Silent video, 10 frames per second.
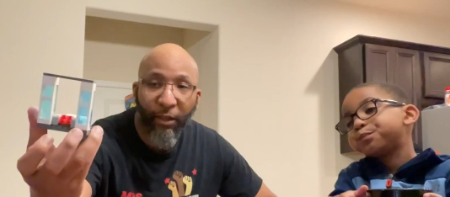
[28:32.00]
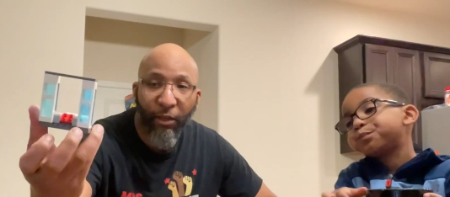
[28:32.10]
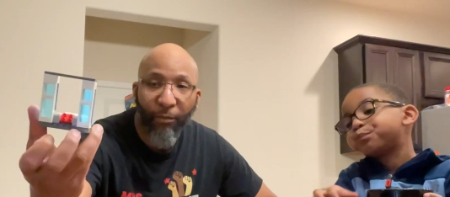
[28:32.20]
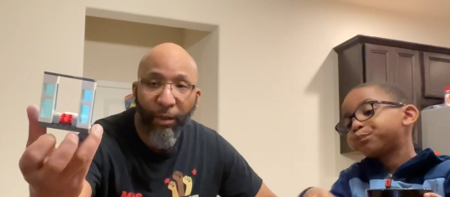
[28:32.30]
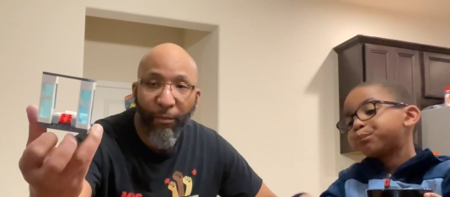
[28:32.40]
Speaker 1: little
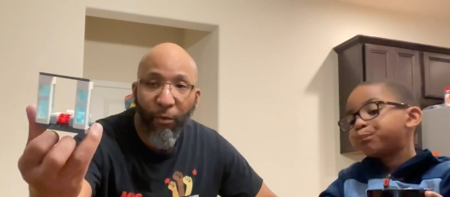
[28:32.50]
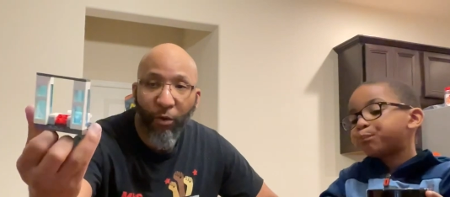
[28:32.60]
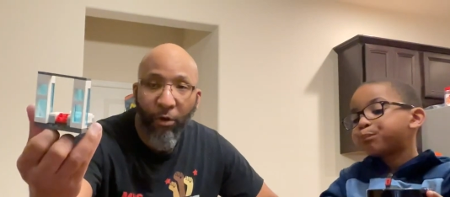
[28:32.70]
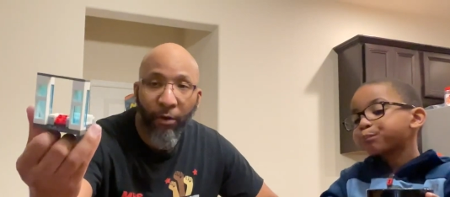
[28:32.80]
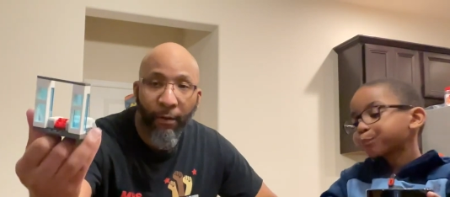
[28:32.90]
bit more.
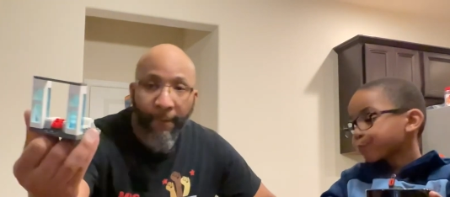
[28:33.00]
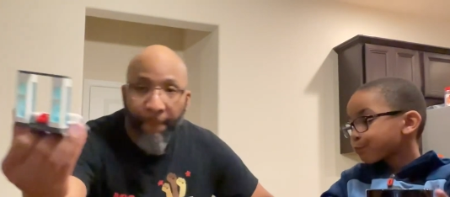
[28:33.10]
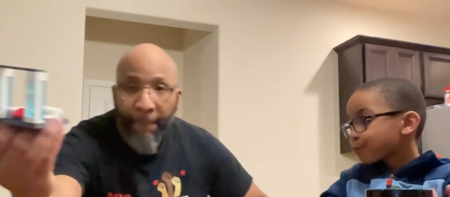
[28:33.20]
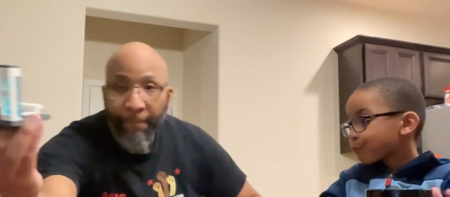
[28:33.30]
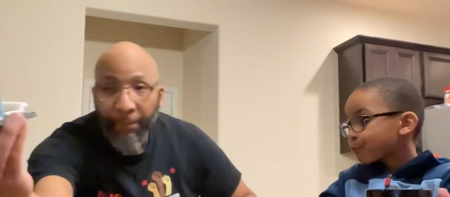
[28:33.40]

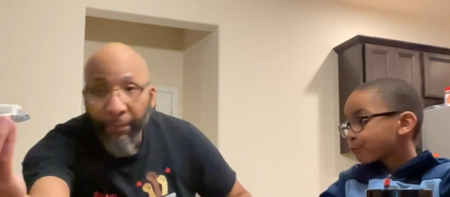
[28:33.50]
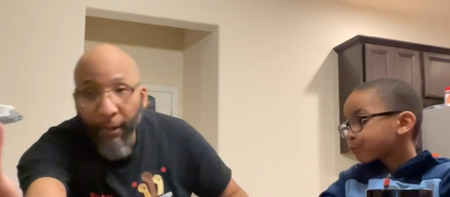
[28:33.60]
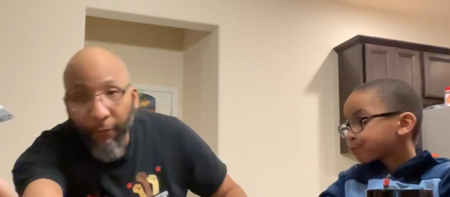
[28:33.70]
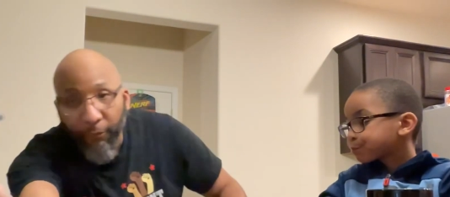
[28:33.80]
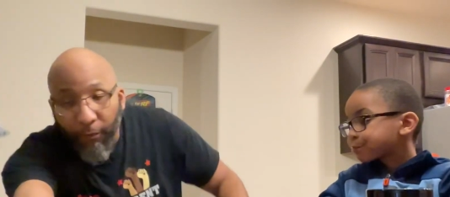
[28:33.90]

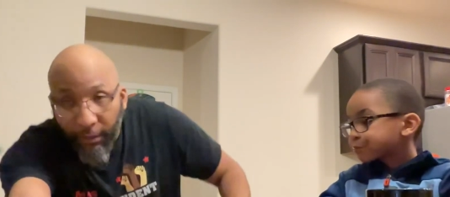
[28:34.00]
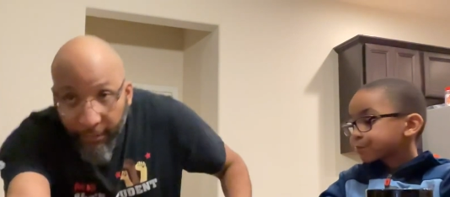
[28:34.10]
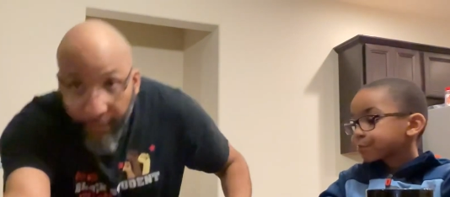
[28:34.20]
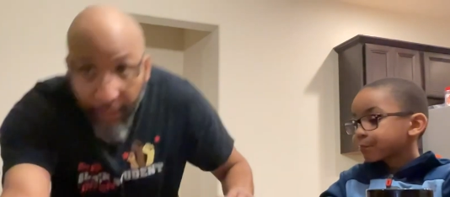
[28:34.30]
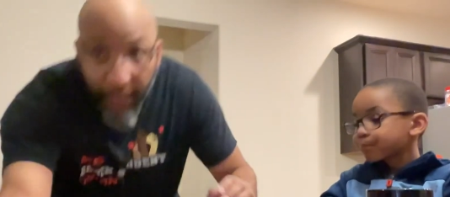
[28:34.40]
If you want to
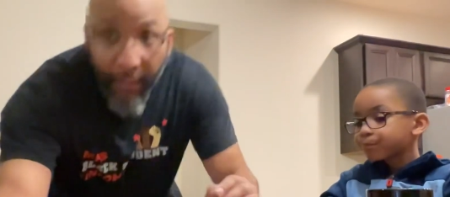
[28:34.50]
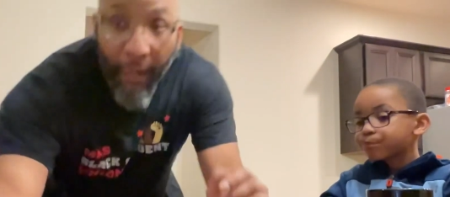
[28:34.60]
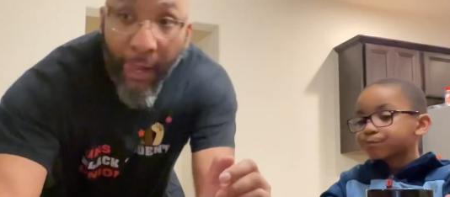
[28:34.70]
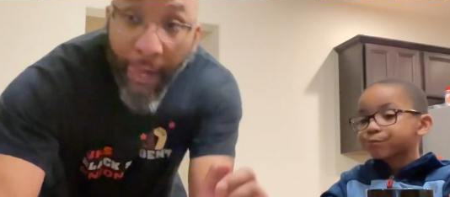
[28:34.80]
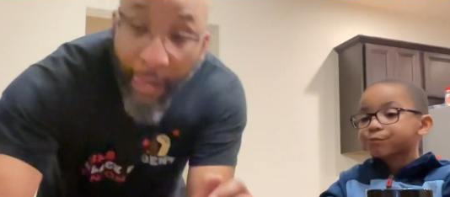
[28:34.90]
see, you
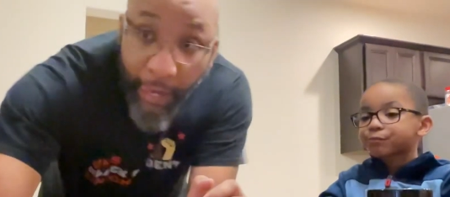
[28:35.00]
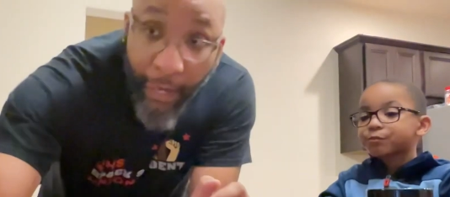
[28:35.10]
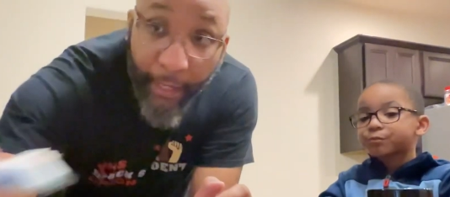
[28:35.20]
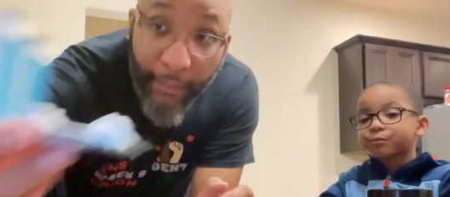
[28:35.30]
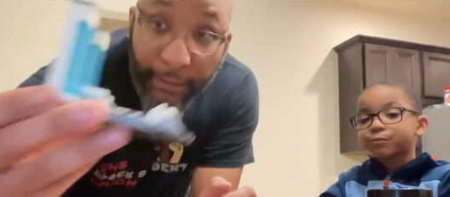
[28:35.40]

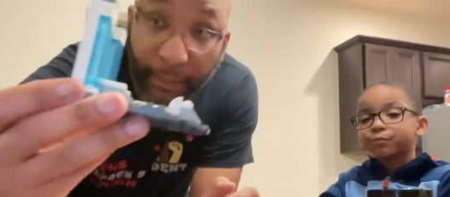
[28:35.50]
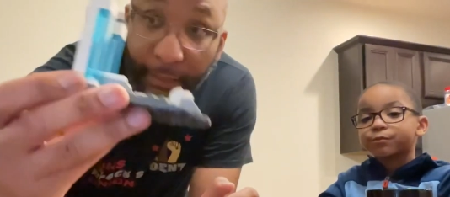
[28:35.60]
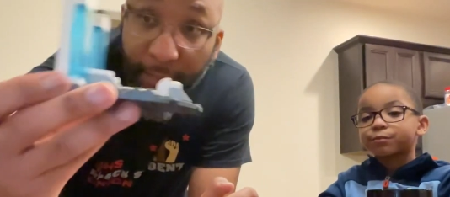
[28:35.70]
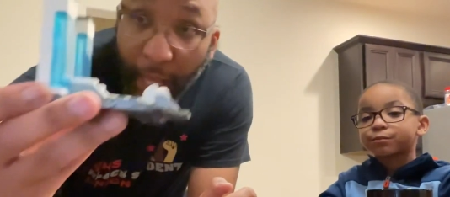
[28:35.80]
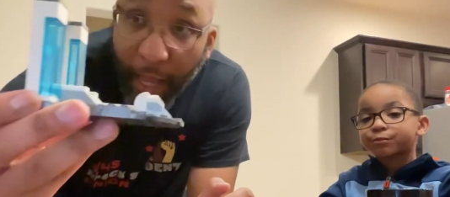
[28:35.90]
can see the
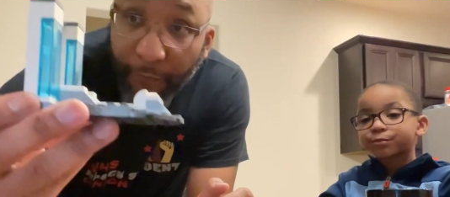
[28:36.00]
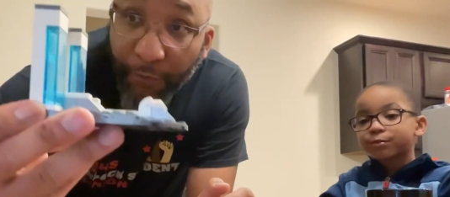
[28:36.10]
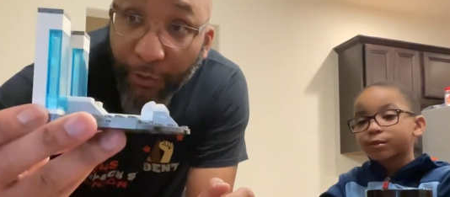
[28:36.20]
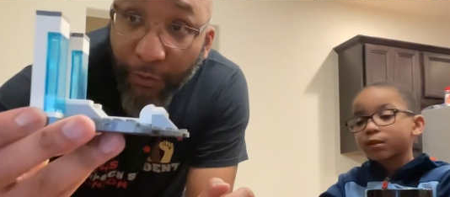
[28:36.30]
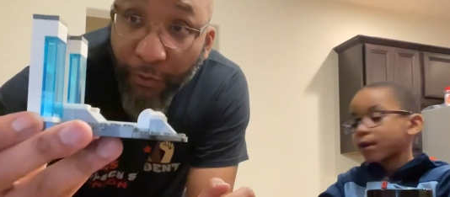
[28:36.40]
side
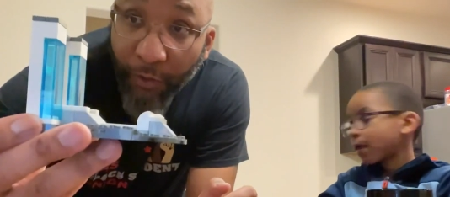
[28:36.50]
view,